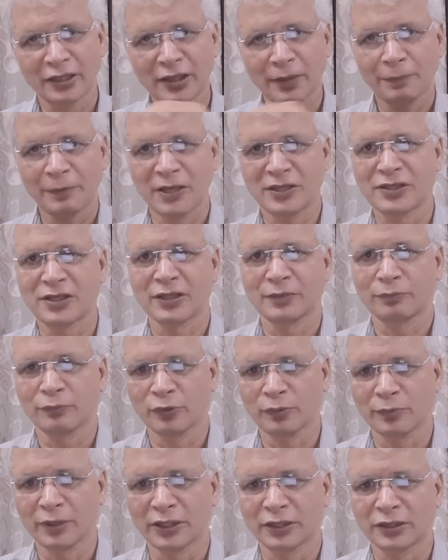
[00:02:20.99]
the present
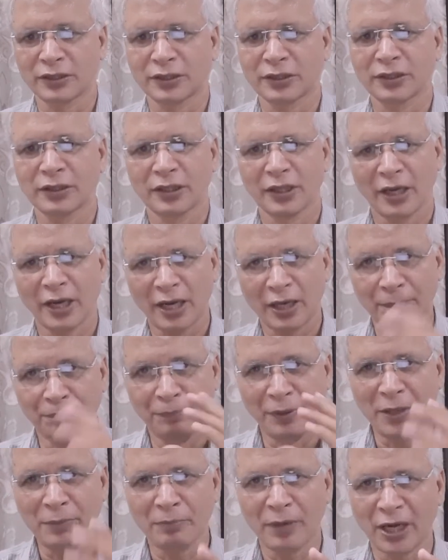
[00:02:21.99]
moment and
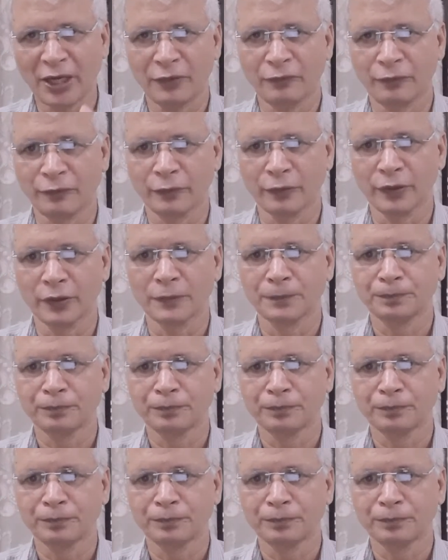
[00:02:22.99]
be mindful